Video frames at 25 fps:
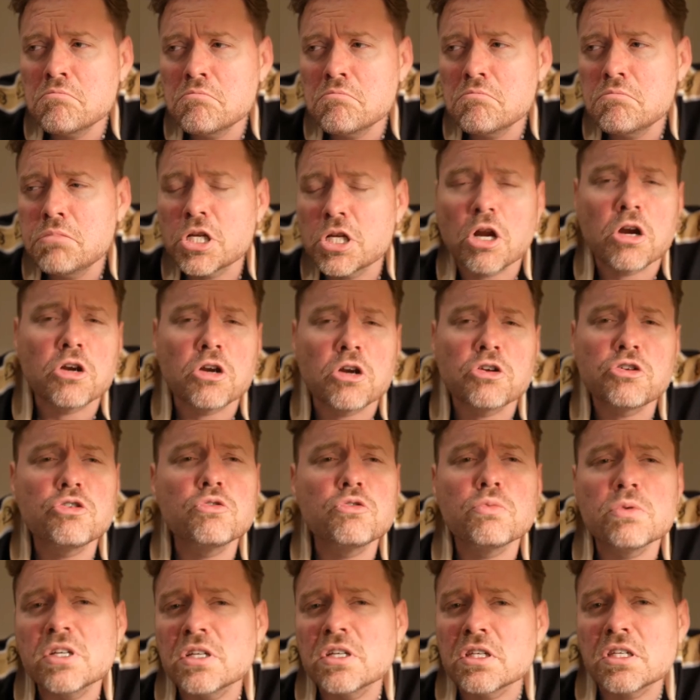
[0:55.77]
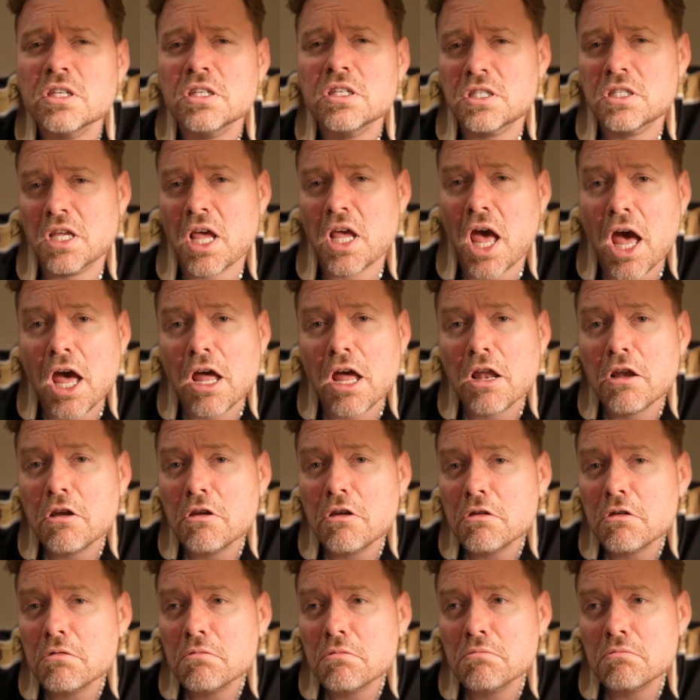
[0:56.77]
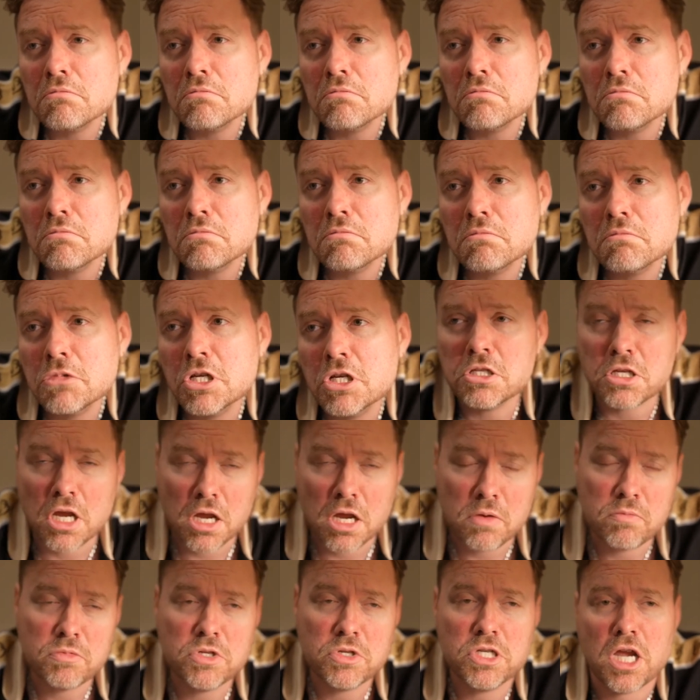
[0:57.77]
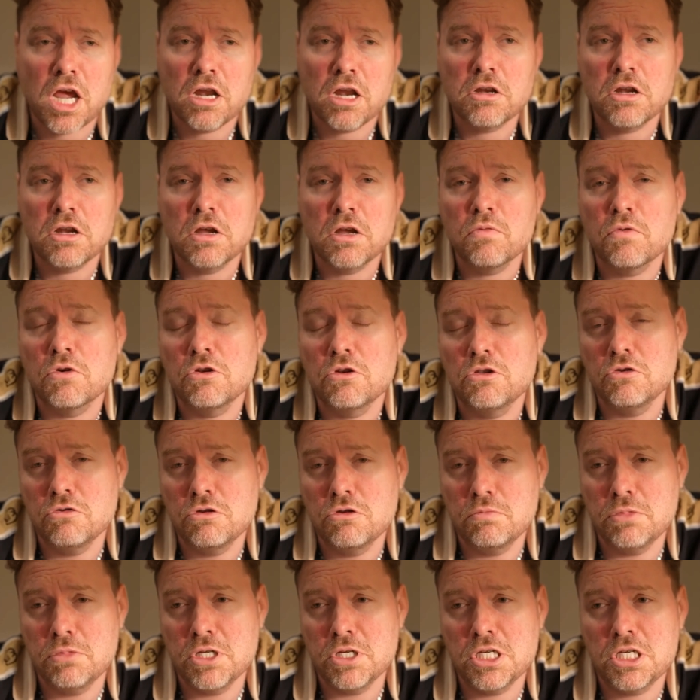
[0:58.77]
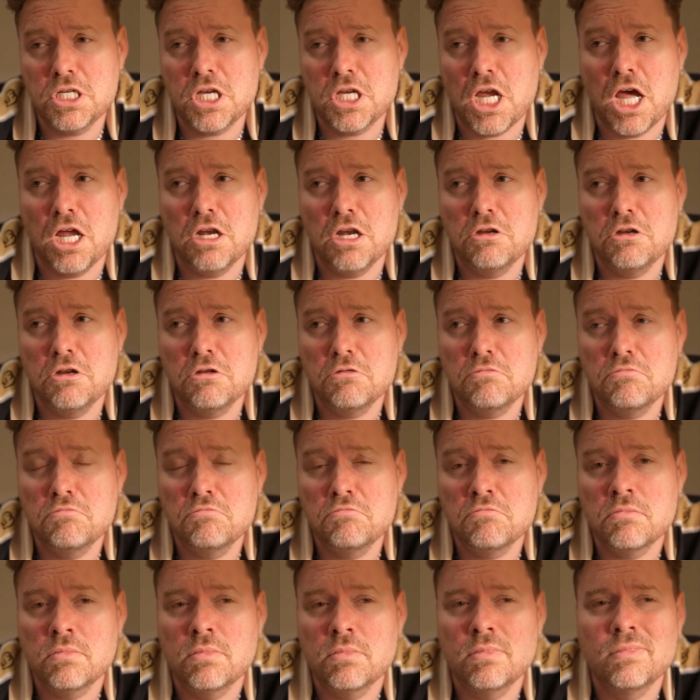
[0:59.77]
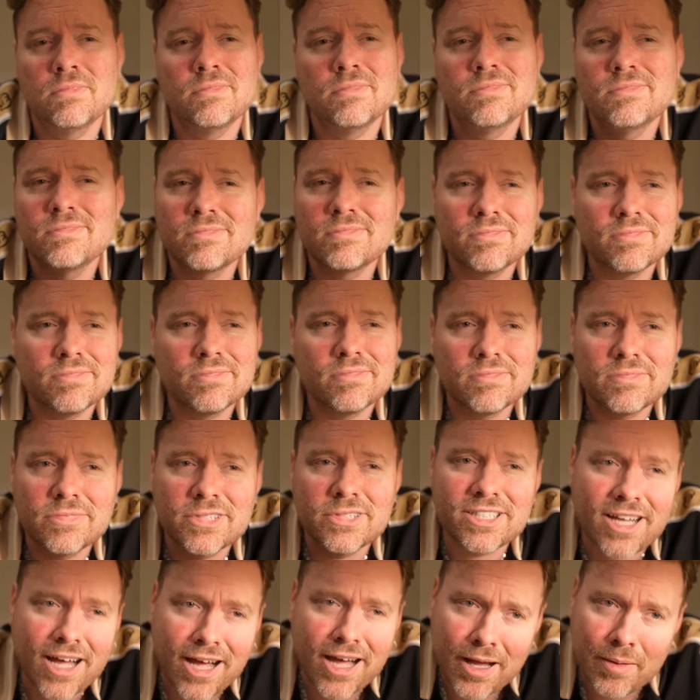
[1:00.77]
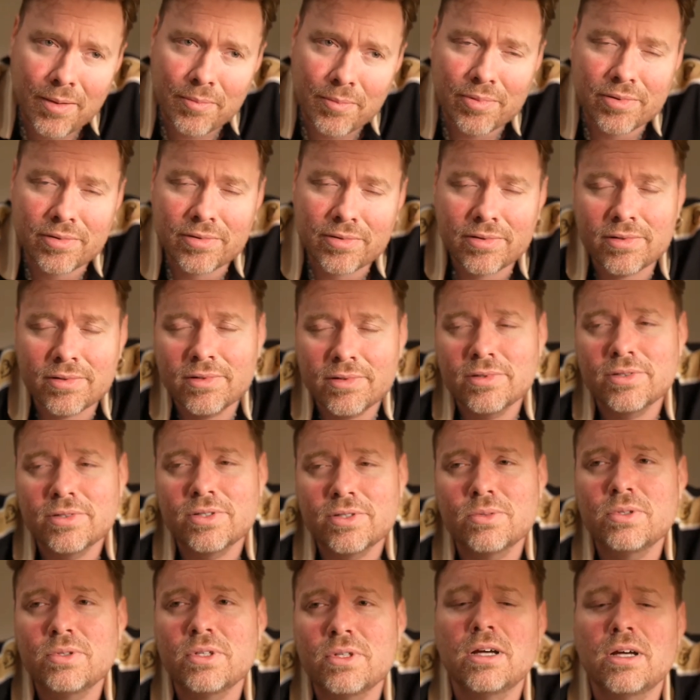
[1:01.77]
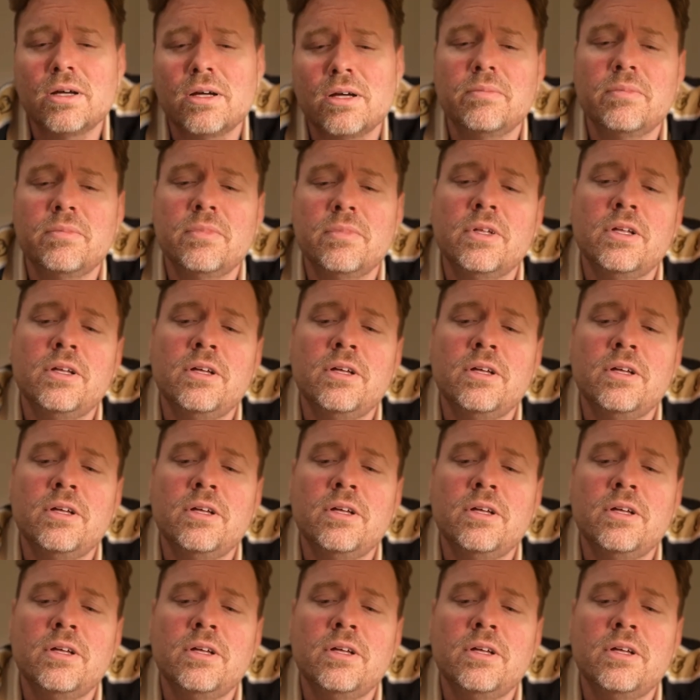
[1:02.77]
but aren't you really sad? Because I'm sad and I want you to be sad. Stop. So dumb.